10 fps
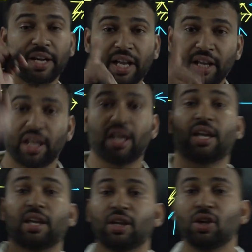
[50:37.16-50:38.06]

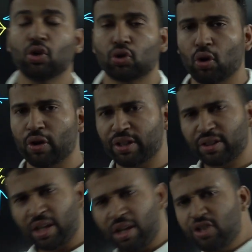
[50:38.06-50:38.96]
degree. So
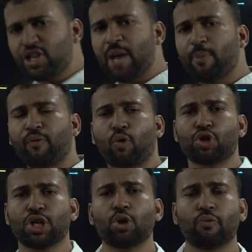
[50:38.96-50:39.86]
these type of
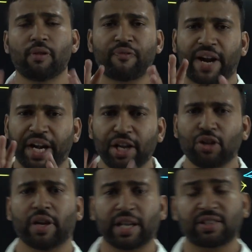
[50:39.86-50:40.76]
question you will find in
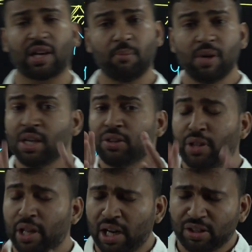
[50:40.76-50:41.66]
your exam.
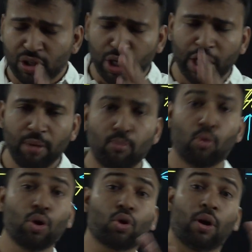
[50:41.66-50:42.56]
There are certain
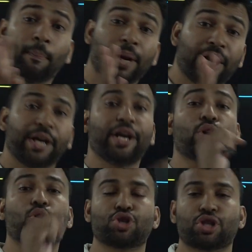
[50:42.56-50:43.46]
more
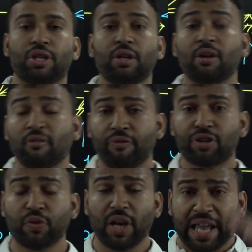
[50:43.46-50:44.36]
complicated question
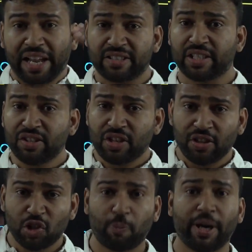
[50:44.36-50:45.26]
which will exist
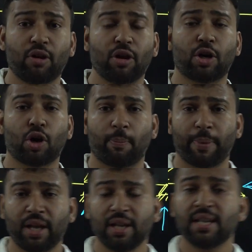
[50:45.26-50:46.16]
in this particular
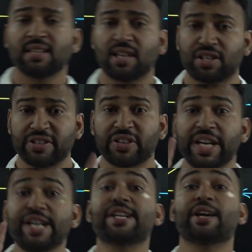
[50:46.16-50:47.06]
topic, such as
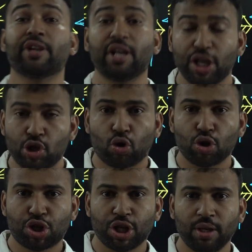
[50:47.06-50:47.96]
internal hinge
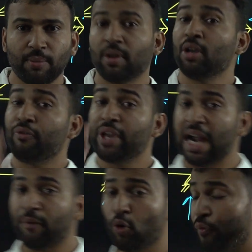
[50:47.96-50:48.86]
question. We have to